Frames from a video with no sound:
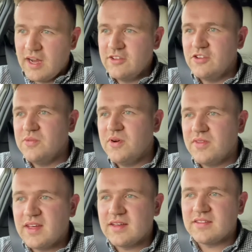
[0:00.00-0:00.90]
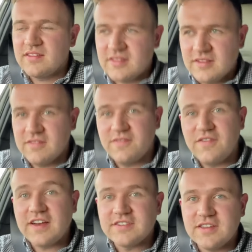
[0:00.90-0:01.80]
And you know what, that's
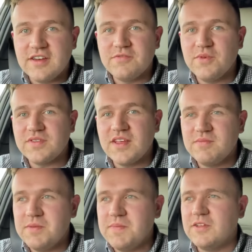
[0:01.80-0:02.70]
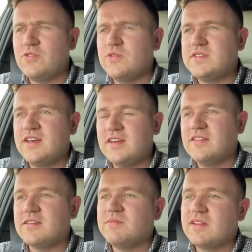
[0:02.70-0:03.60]
fast enough. What's that, maybe like 2
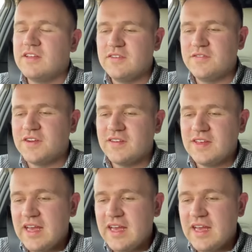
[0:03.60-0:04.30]
seconds, something like that to 30.